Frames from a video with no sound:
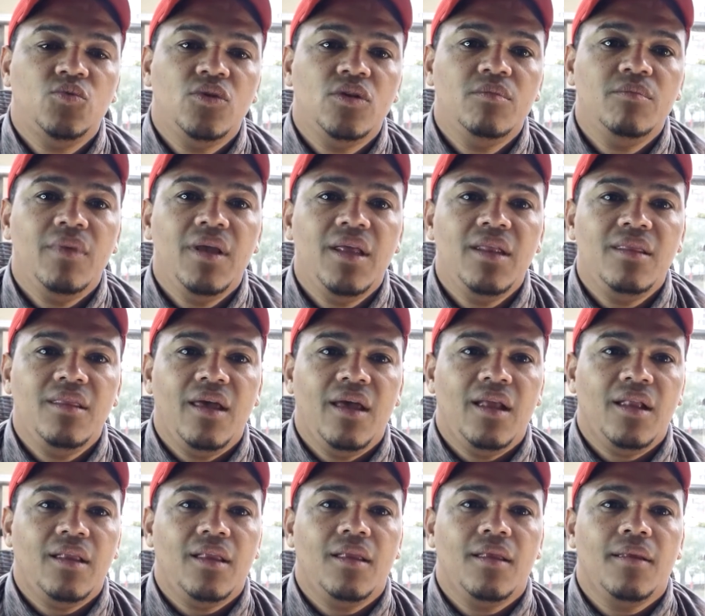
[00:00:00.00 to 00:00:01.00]
would mean
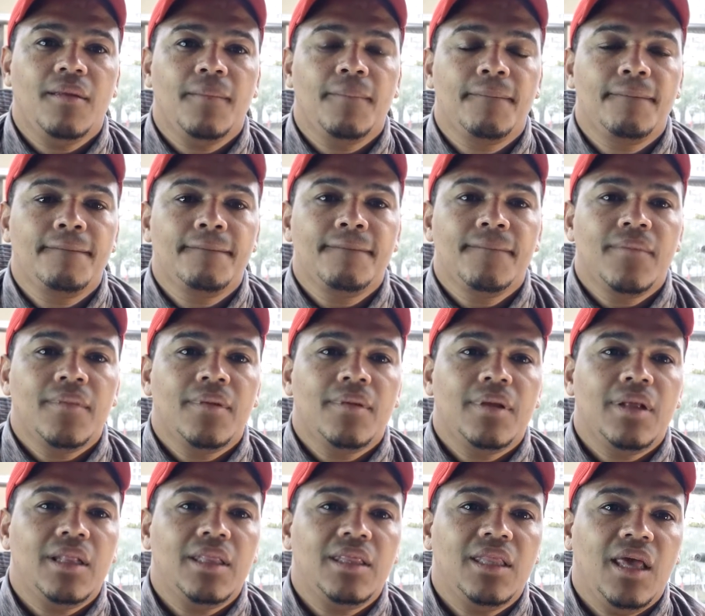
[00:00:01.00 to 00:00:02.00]
that
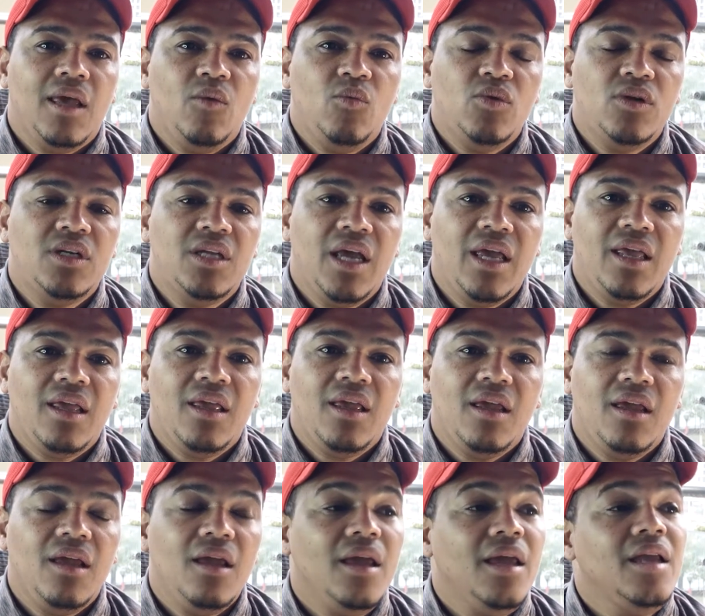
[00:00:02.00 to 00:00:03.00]
they would take
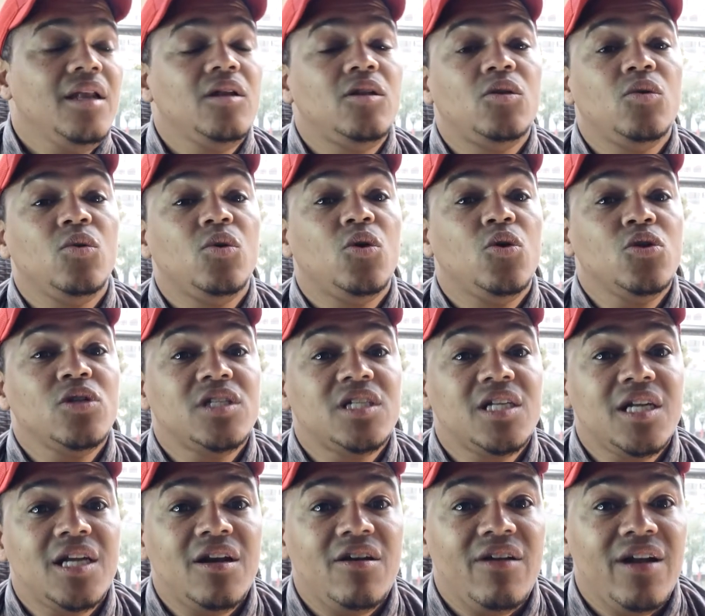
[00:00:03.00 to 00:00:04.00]
into
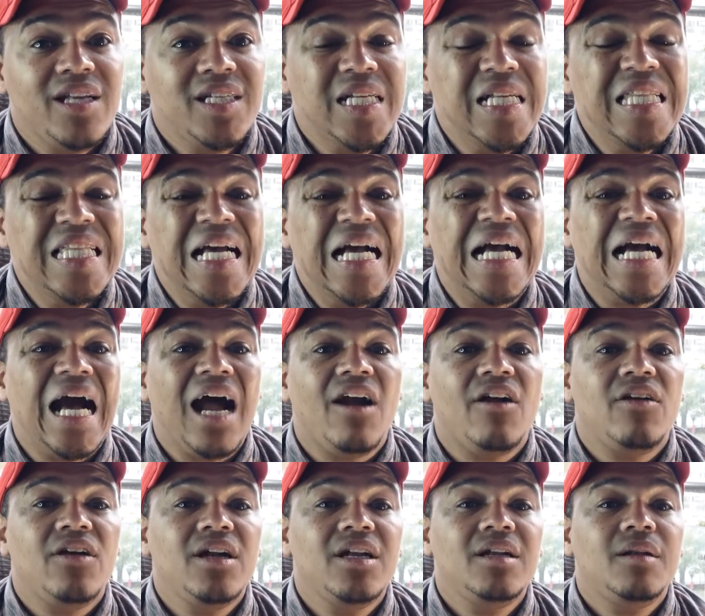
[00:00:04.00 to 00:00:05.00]
consideration the
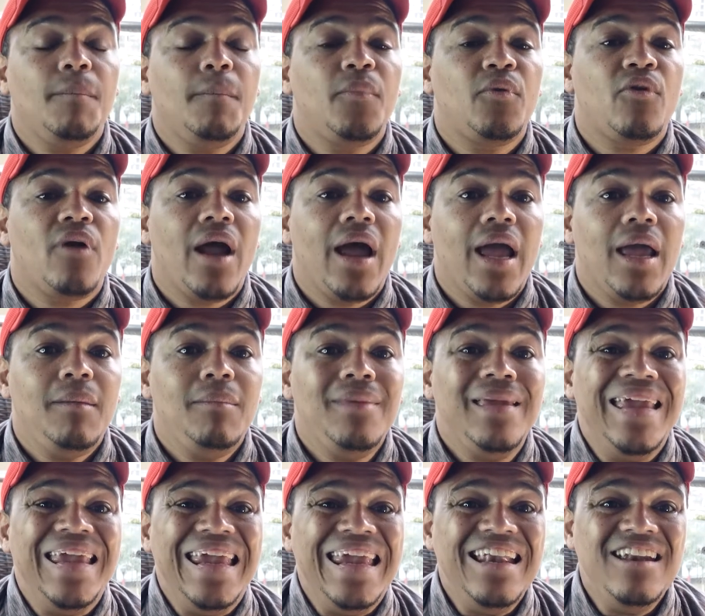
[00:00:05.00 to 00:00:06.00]
current prime
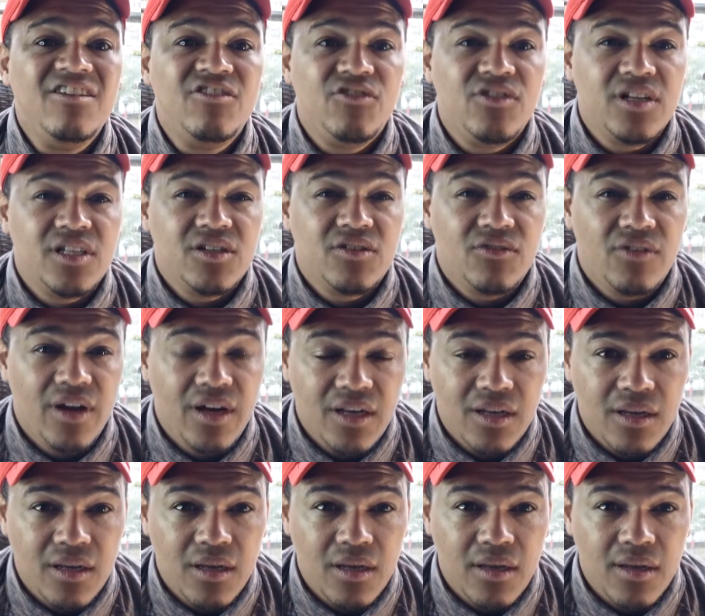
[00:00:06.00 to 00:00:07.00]
interest rate.
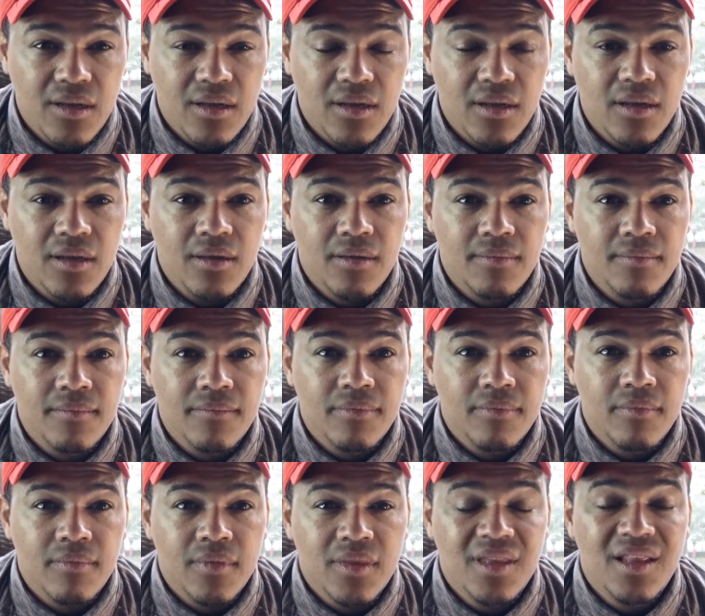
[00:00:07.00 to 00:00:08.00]

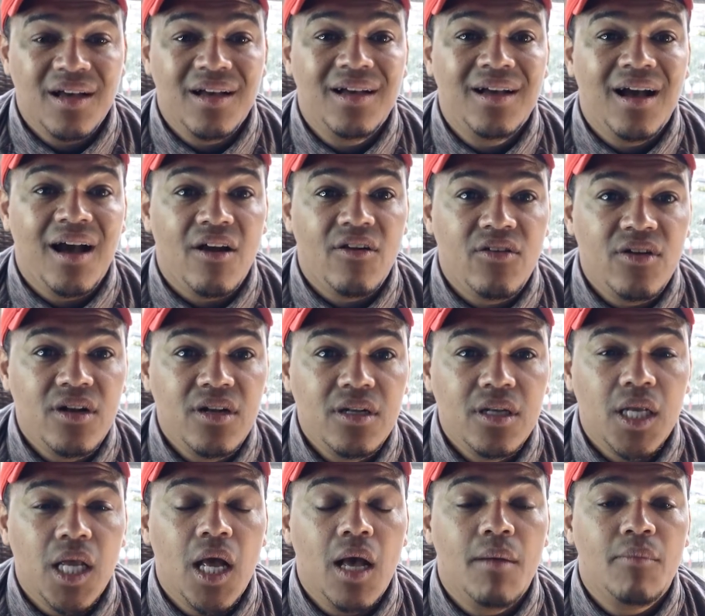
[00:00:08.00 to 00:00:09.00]
The current
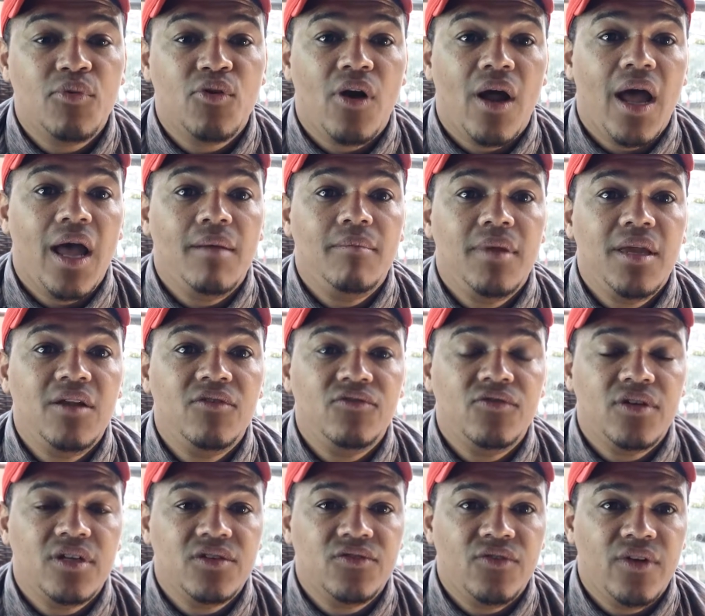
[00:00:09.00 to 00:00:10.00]
prime
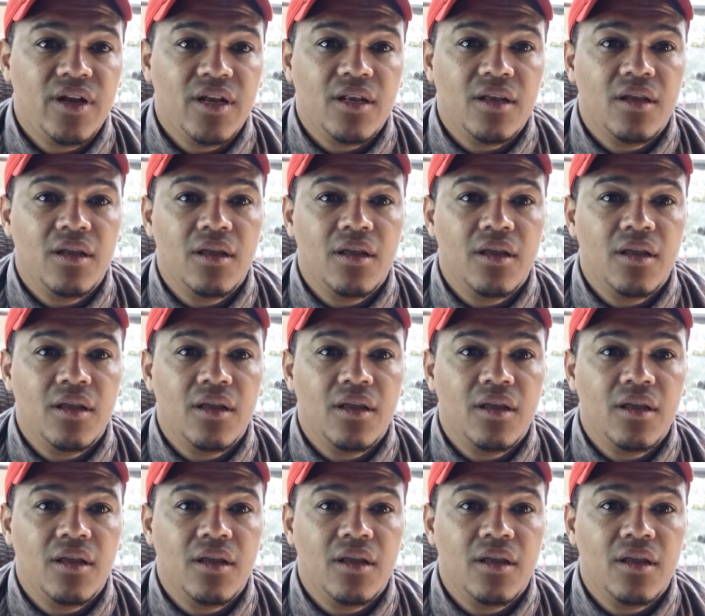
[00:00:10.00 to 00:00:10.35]
interest rate.